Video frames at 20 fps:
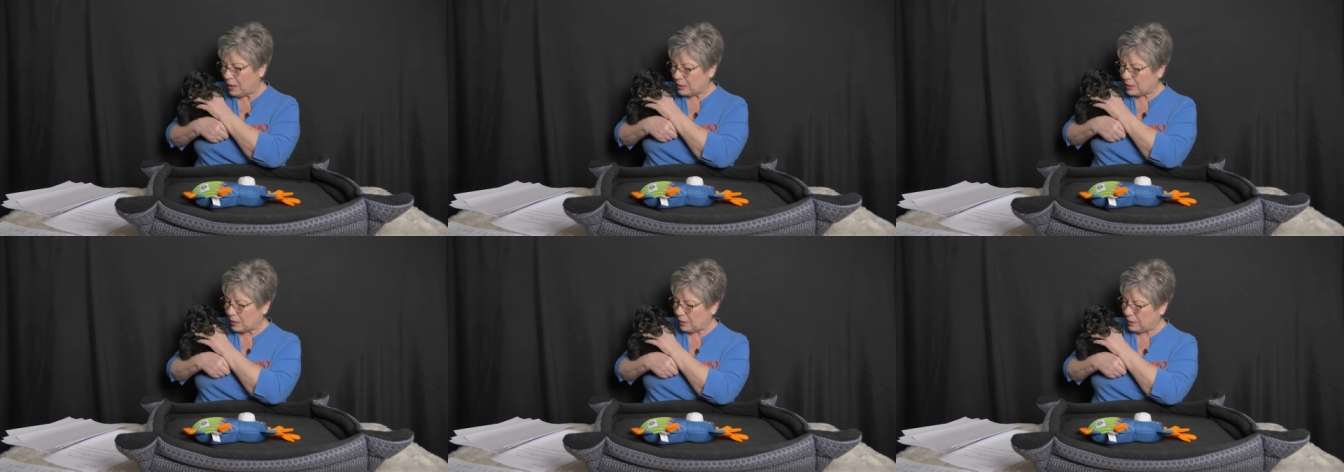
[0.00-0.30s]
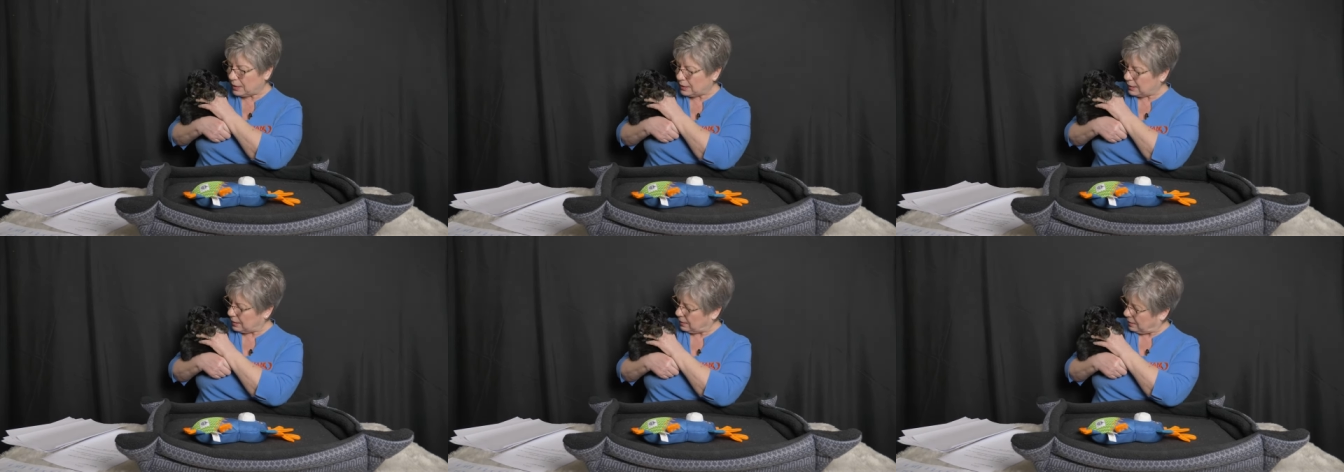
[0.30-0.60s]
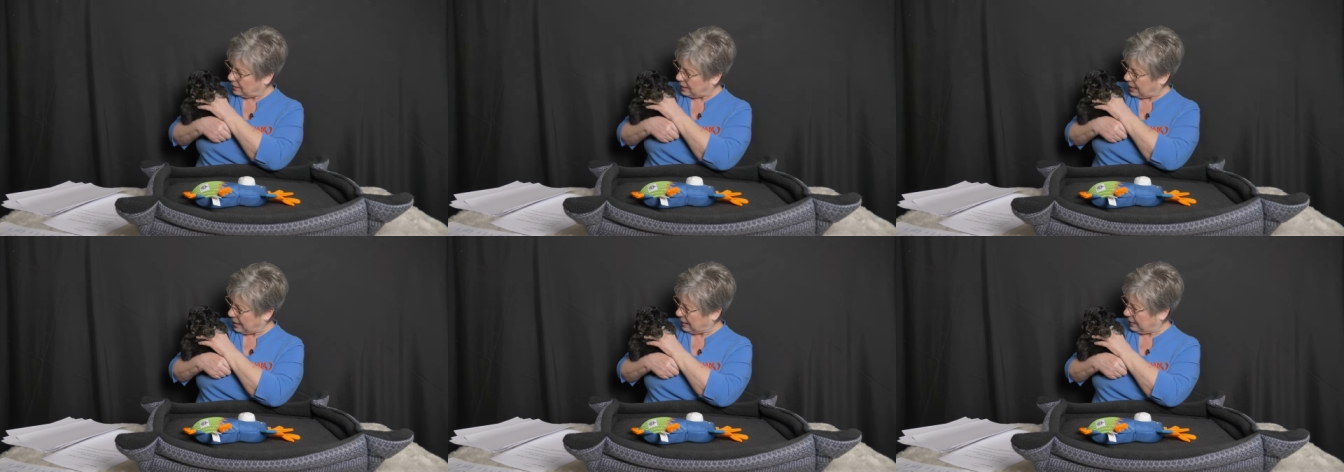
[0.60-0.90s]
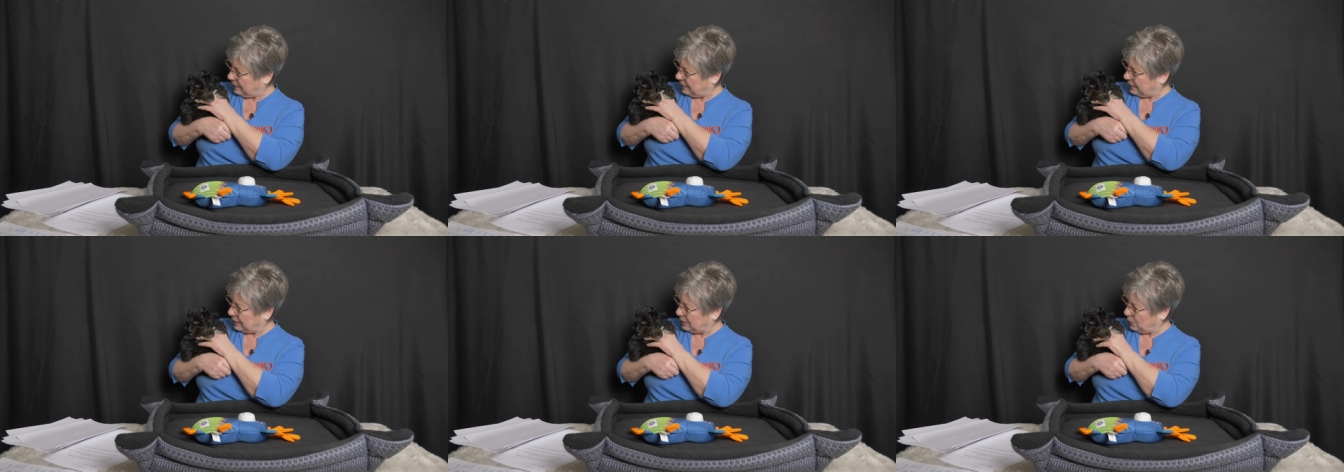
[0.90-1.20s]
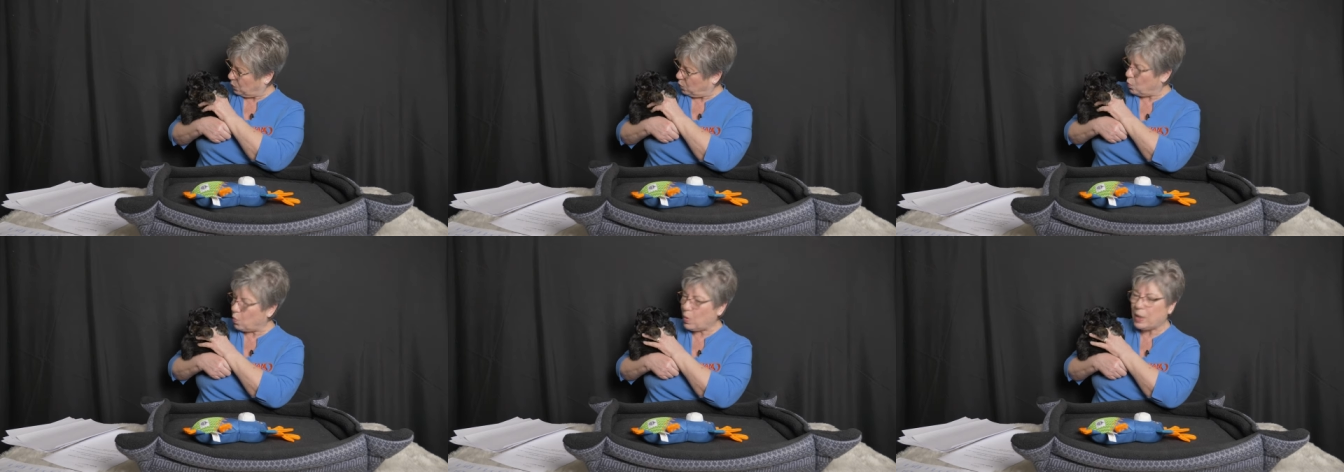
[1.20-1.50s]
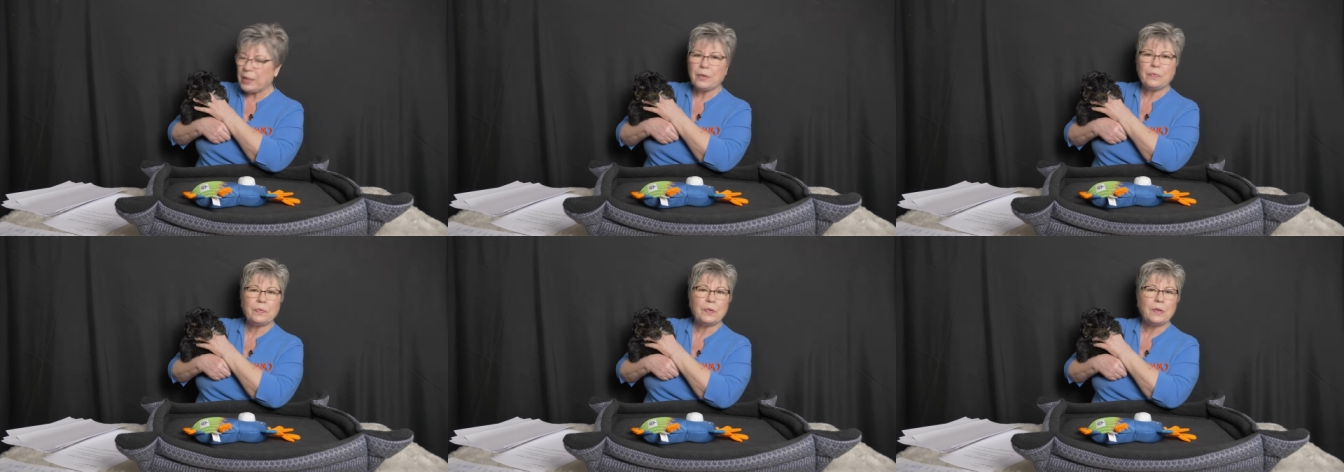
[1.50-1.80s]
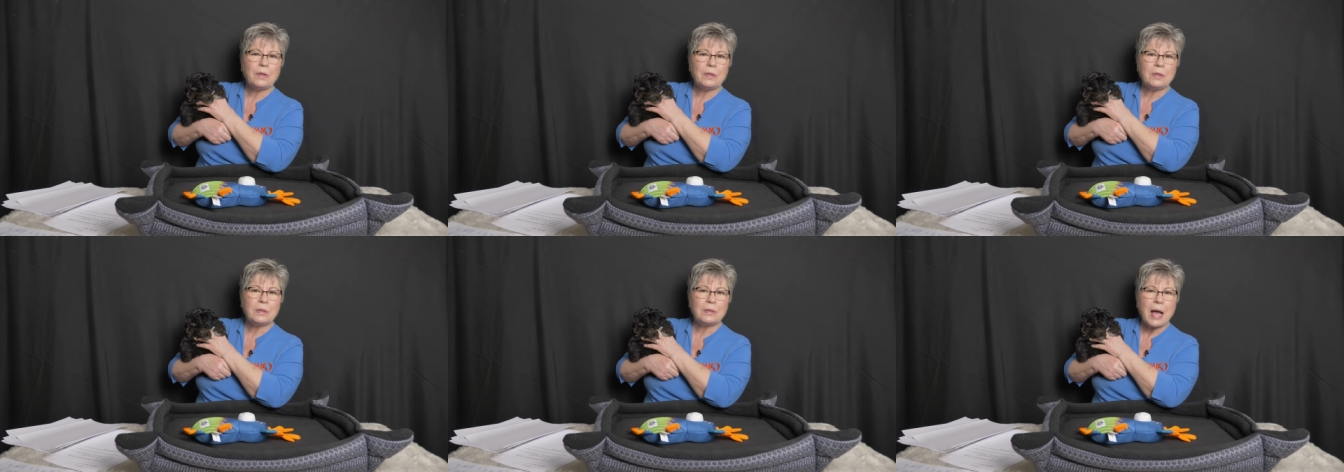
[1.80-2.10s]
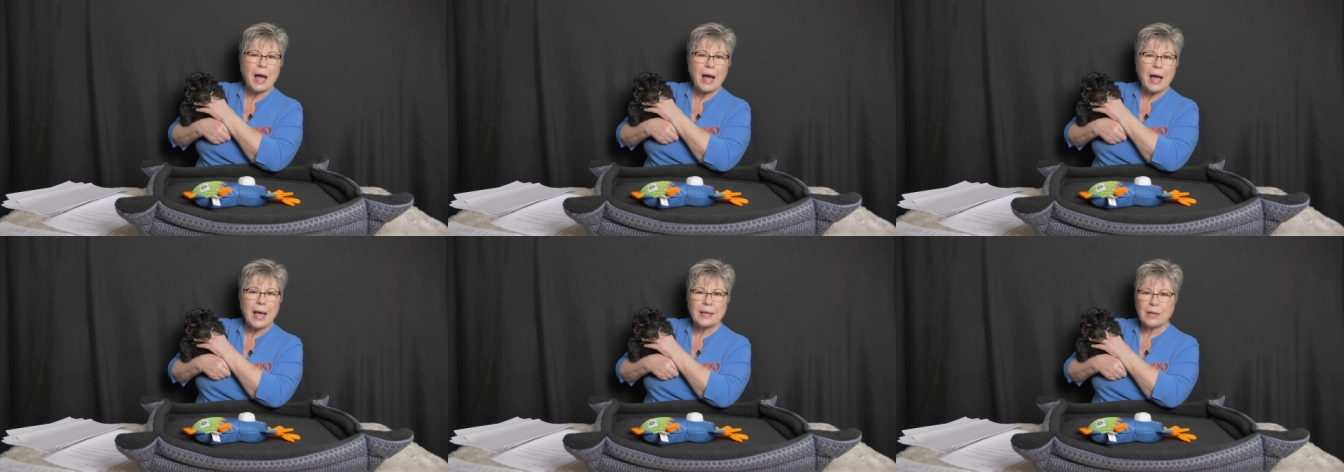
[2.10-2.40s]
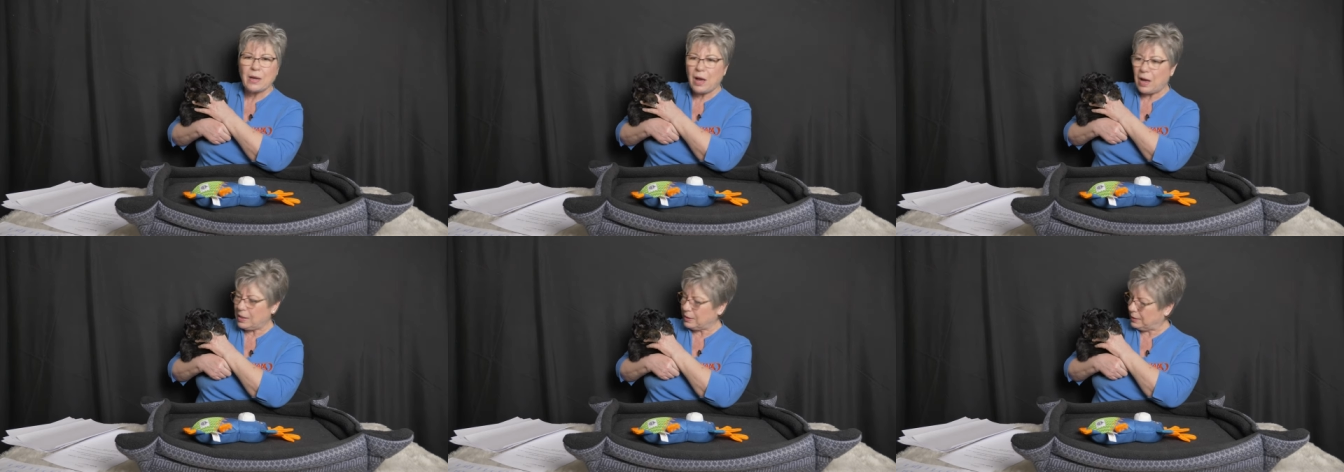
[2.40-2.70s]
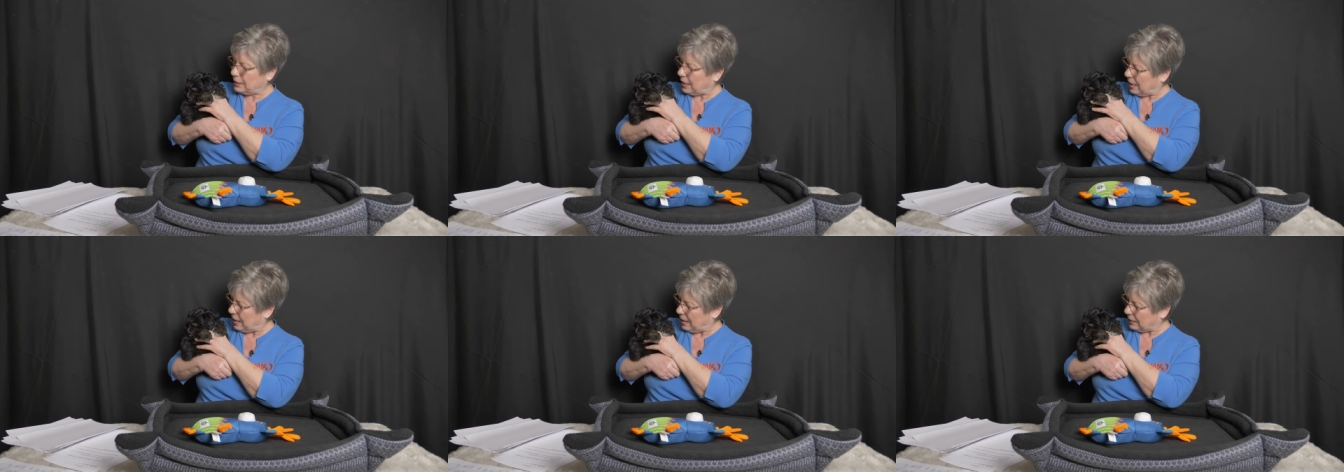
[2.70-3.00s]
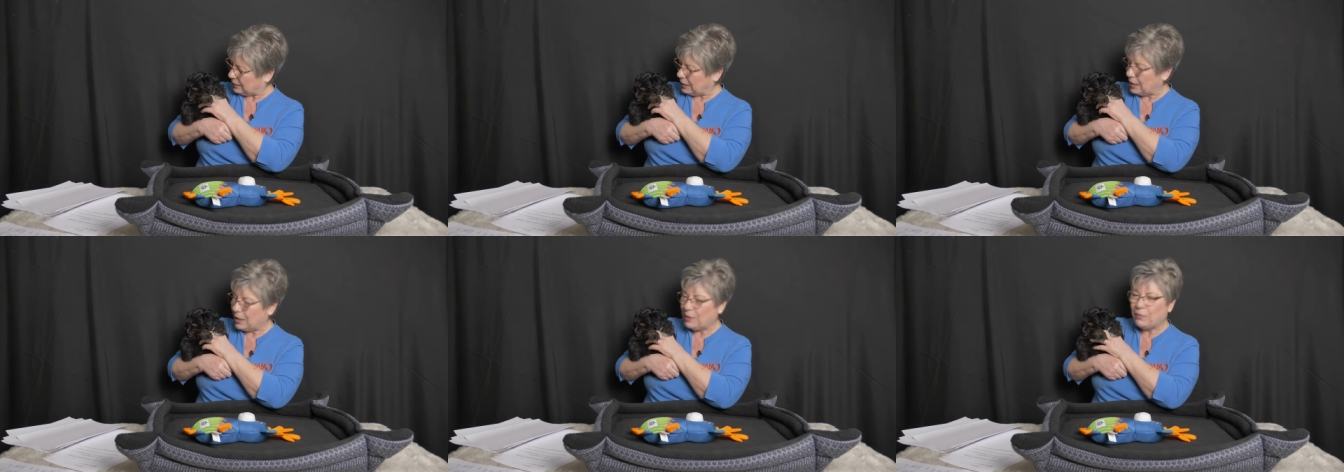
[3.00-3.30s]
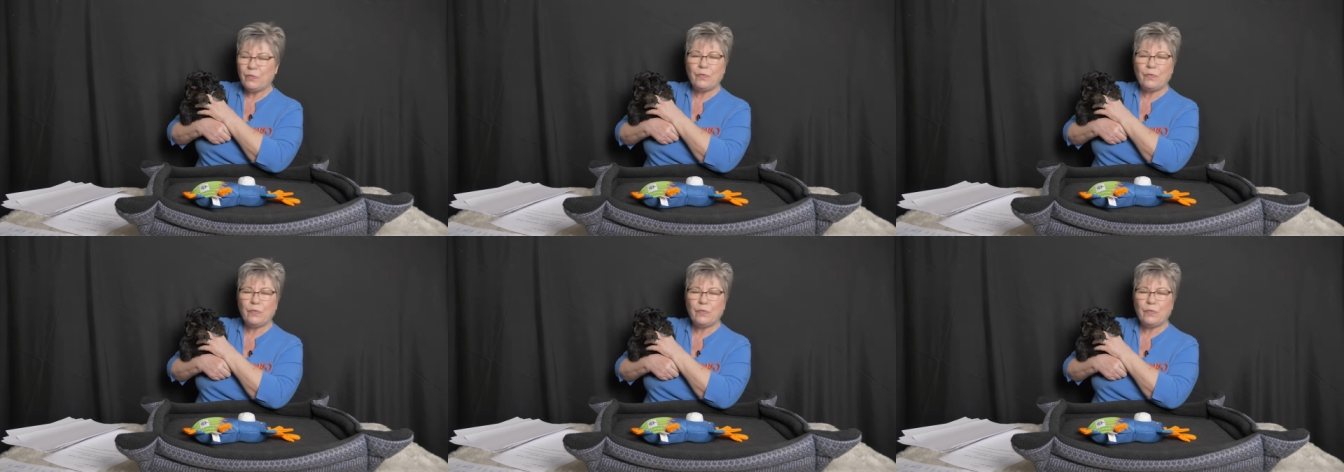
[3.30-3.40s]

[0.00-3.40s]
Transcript: So this little guy gives us wonderful eye contact,